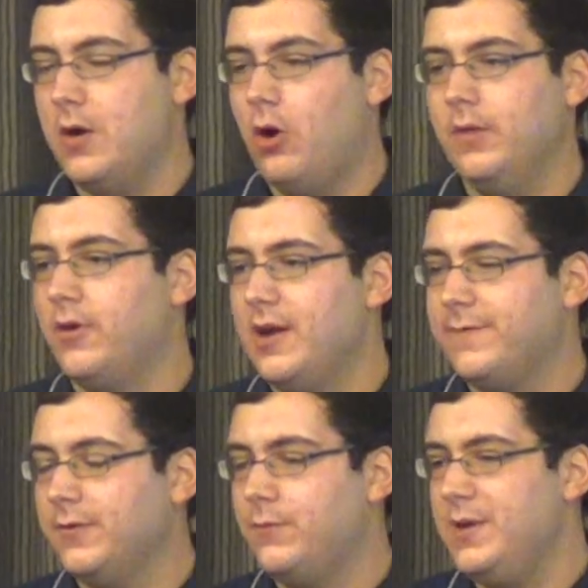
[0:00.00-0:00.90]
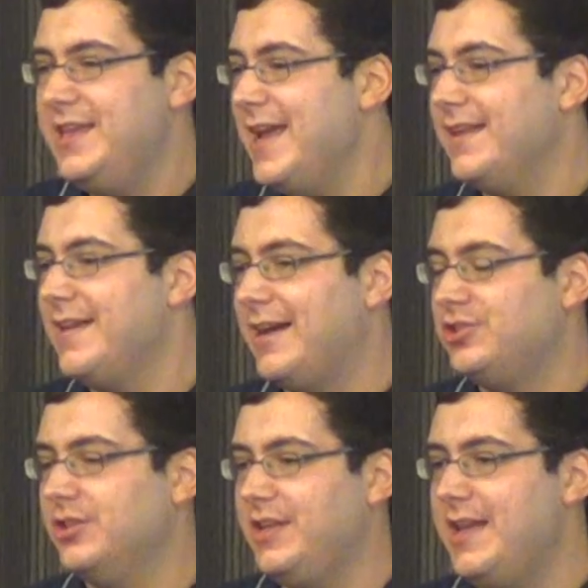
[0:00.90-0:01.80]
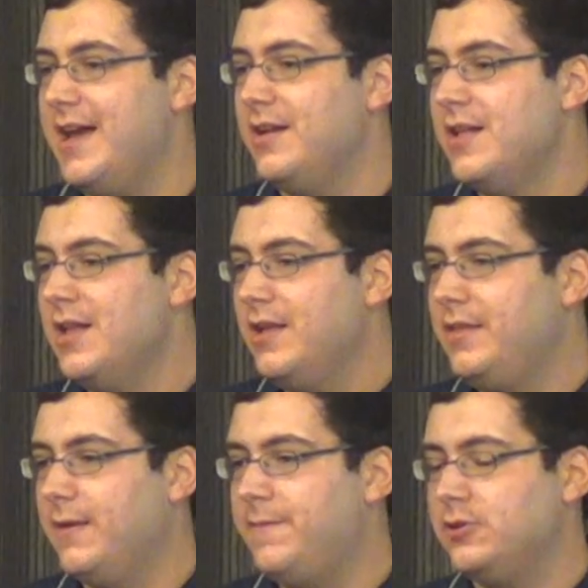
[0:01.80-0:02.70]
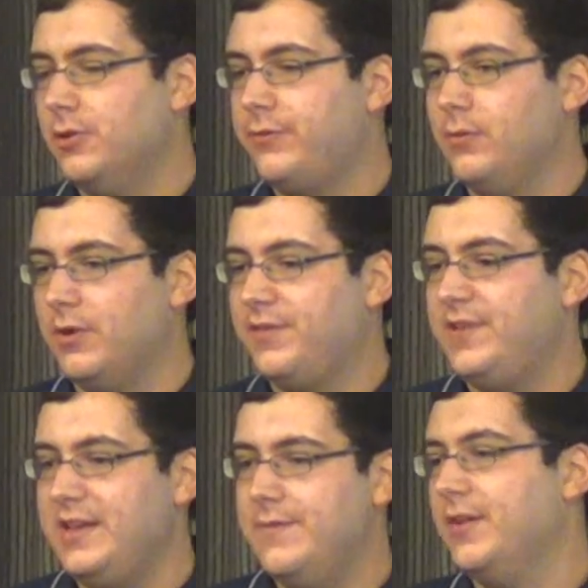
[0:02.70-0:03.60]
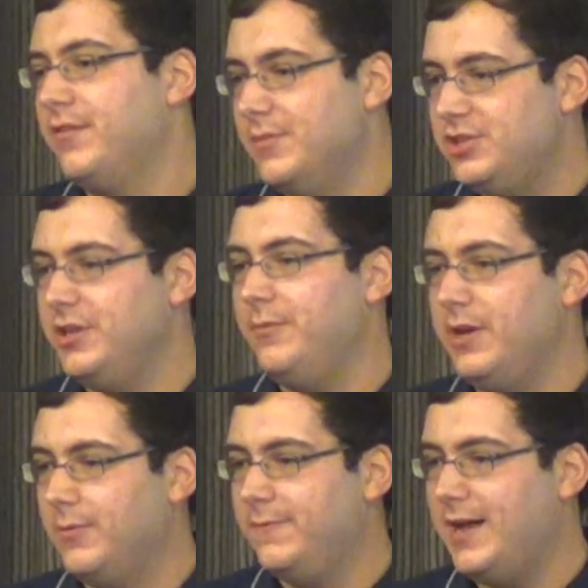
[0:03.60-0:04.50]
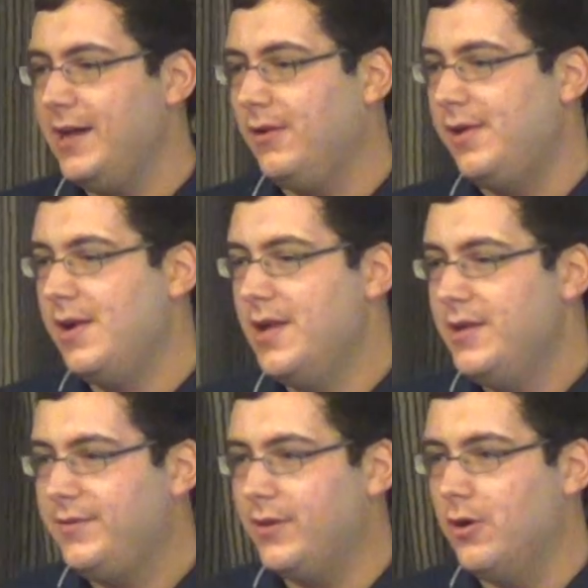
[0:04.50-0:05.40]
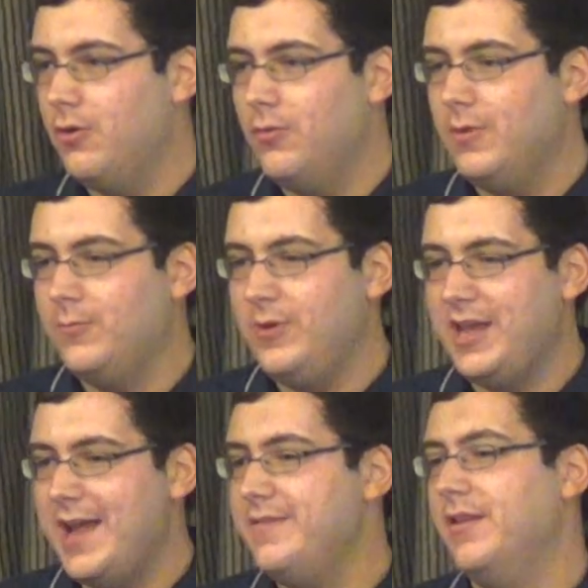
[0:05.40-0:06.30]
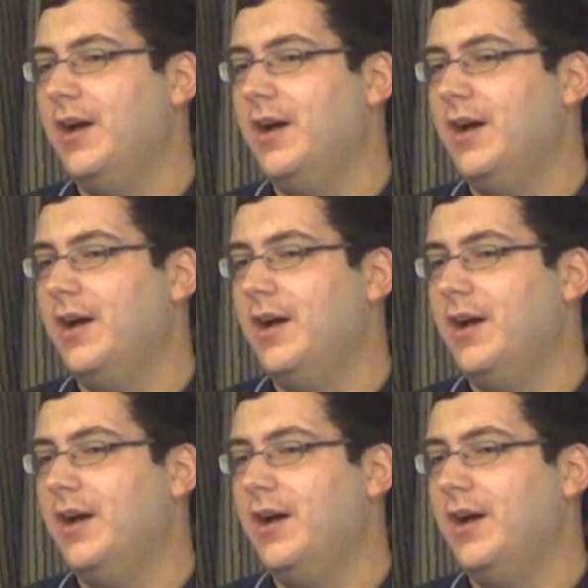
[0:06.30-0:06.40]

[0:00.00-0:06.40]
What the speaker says: all of our efforts, we can't actually get the official source to give us a machine-readable file. So we end